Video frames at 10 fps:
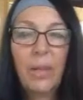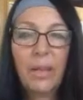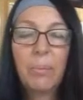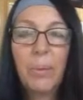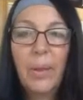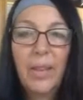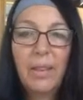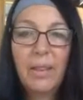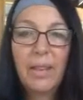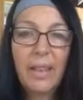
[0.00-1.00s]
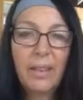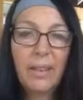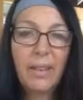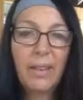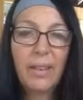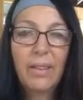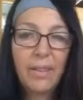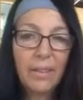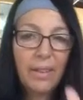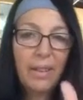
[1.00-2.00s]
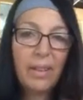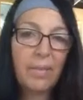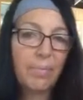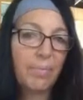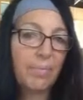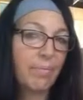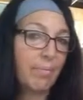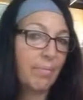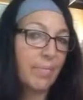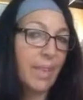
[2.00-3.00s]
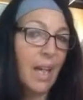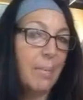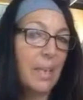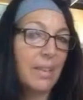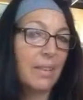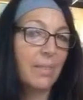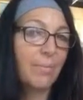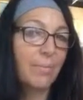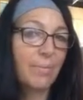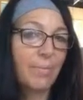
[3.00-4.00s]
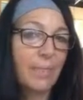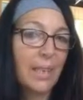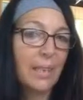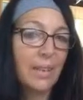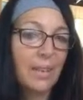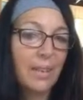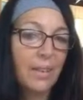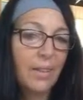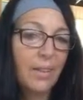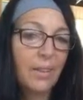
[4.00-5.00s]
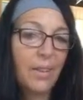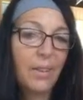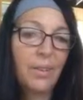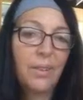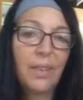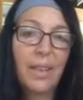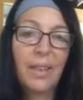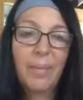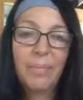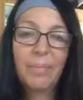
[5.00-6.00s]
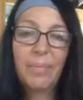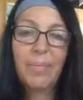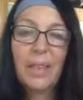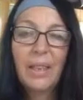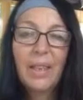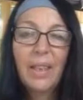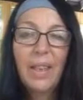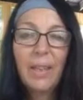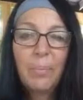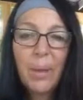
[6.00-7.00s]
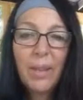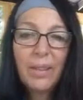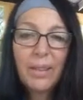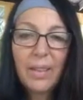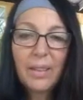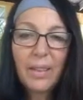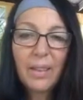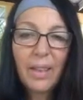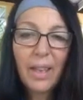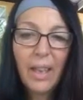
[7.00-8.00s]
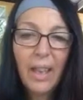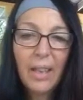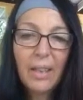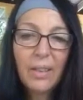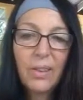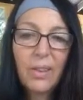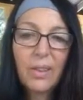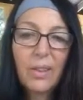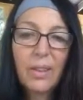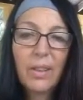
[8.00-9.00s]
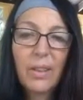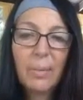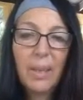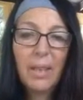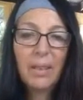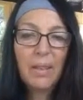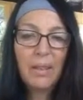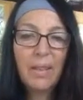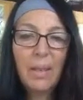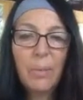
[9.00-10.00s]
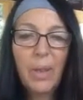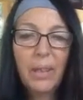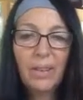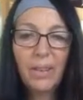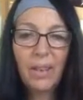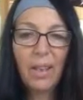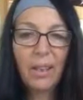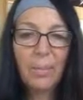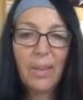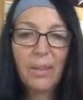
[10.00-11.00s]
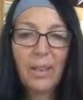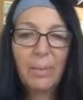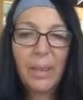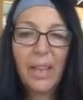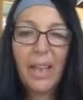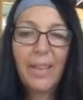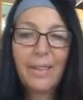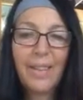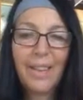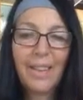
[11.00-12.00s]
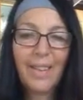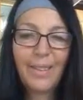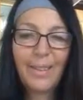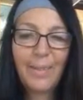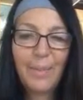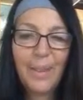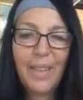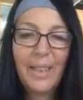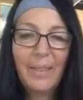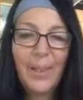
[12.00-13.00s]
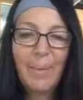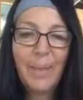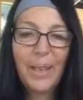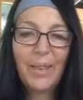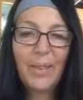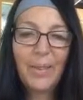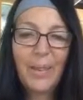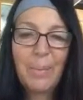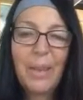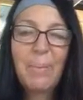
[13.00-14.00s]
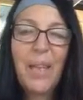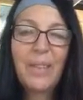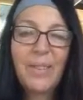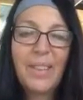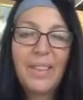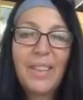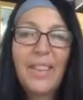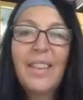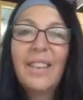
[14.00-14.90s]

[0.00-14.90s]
we can put in the links here in the comments. So, and Paula says her cat just looked at me in the same way as the dog in my dream. My cat is not a cuddler with me. He's very big and showing me boundaries